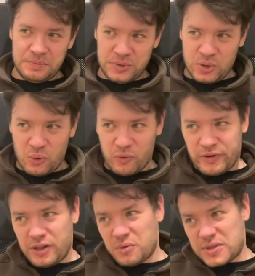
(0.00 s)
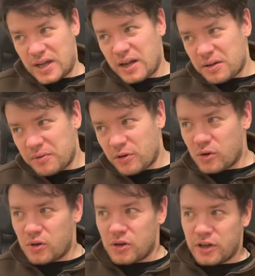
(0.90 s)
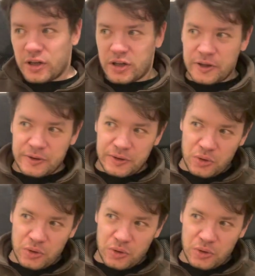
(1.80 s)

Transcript: So when you're stuck, or